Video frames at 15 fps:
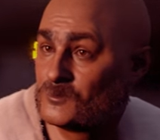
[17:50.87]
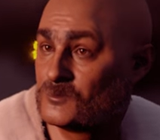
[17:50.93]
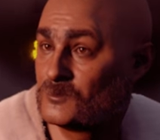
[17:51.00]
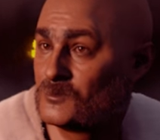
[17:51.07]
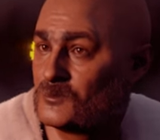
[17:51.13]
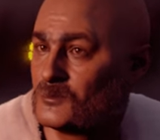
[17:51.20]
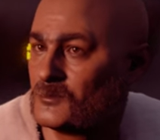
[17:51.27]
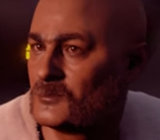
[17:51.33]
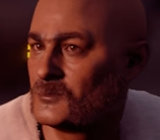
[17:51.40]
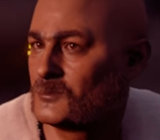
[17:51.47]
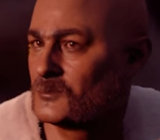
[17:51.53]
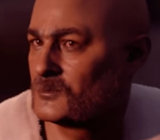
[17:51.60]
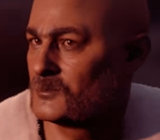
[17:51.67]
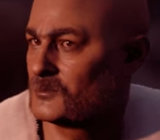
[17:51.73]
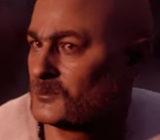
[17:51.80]

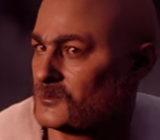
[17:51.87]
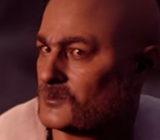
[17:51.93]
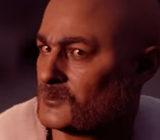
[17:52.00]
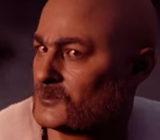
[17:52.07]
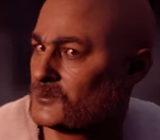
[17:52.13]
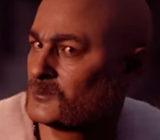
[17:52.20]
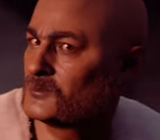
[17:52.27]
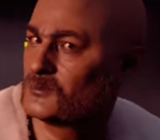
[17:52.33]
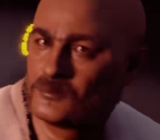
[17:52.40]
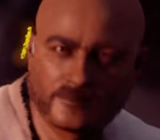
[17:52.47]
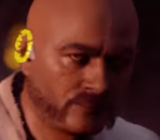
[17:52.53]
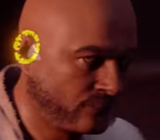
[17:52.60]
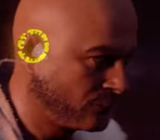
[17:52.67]
(no one is talking)